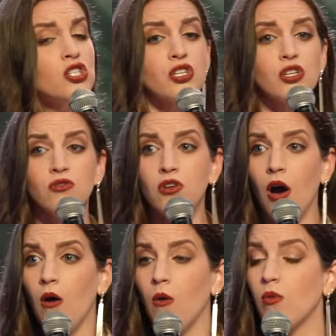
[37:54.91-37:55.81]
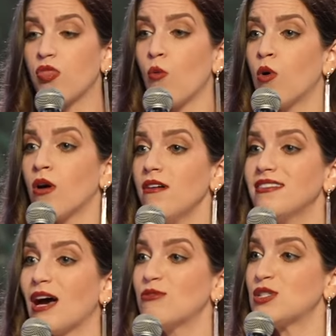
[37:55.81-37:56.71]
So you know the
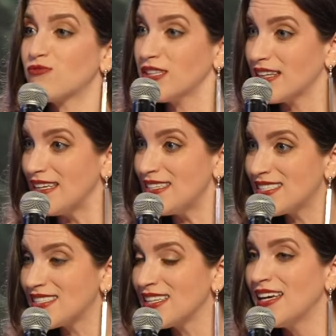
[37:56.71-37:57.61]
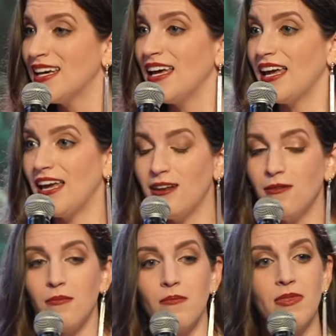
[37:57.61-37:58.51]
word that was released
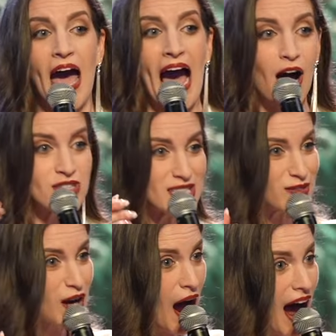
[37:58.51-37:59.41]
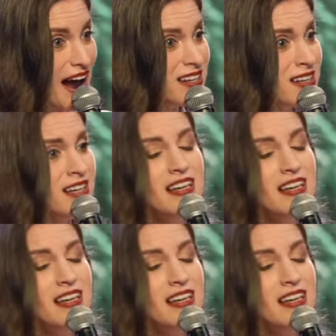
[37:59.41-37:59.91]
in the house of God,